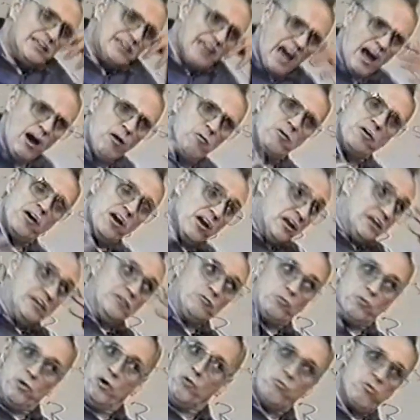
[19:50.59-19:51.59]
Now
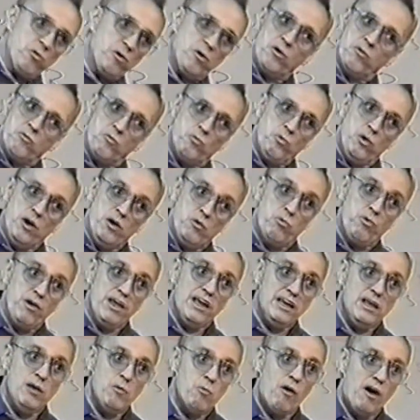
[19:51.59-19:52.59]
we
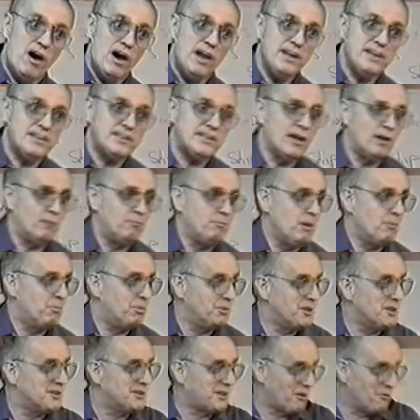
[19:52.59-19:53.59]
really want to tell
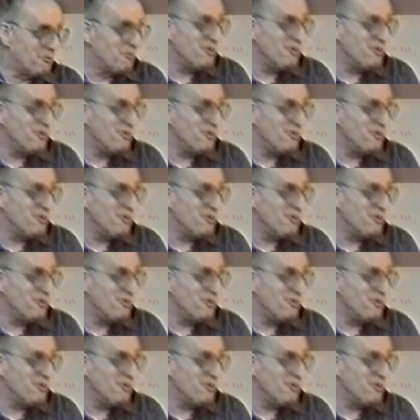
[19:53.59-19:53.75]
people. There's